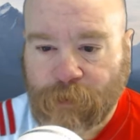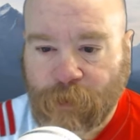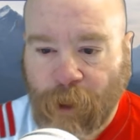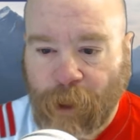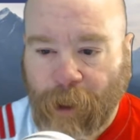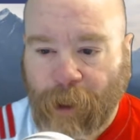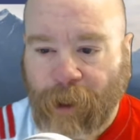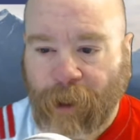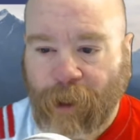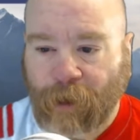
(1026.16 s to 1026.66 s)

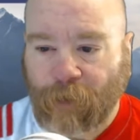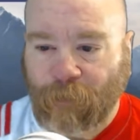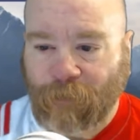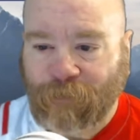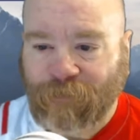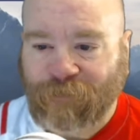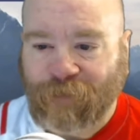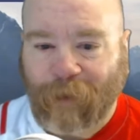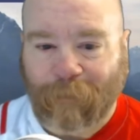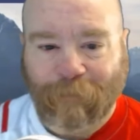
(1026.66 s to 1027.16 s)
Hey,
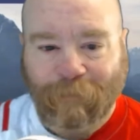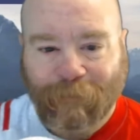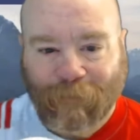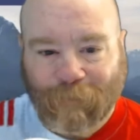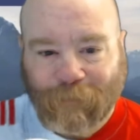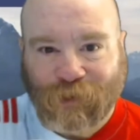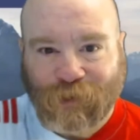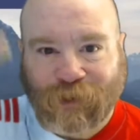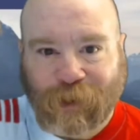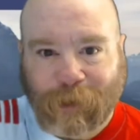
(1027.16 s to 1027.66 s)
what's up,
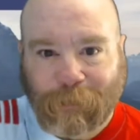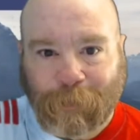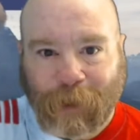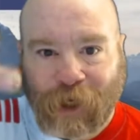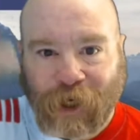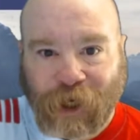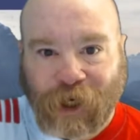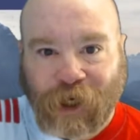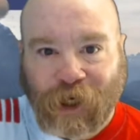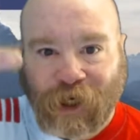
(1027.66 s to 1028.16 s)
Bushy
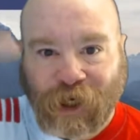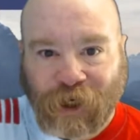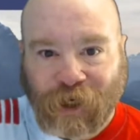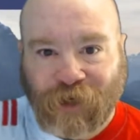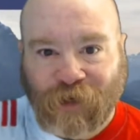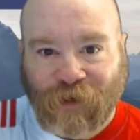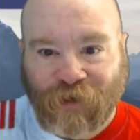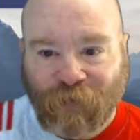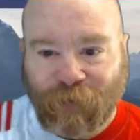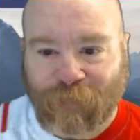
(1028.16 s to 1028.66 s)

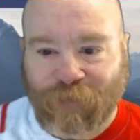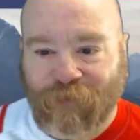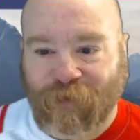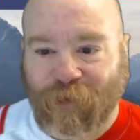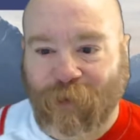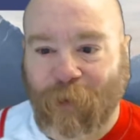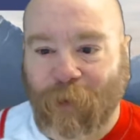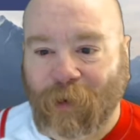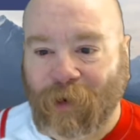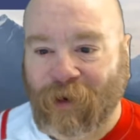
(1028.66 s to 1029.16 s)
Beards? What's
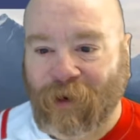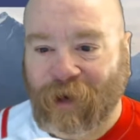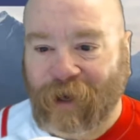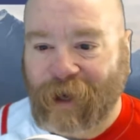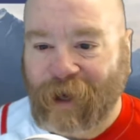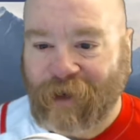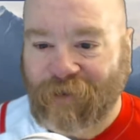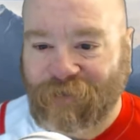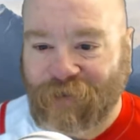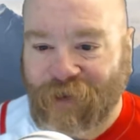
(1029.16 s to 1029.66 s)
going on,
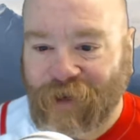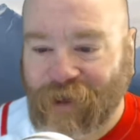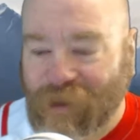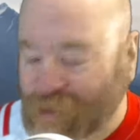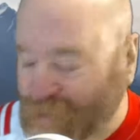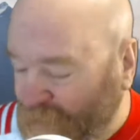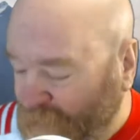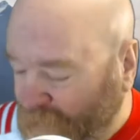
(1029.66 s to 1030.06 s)
Casey?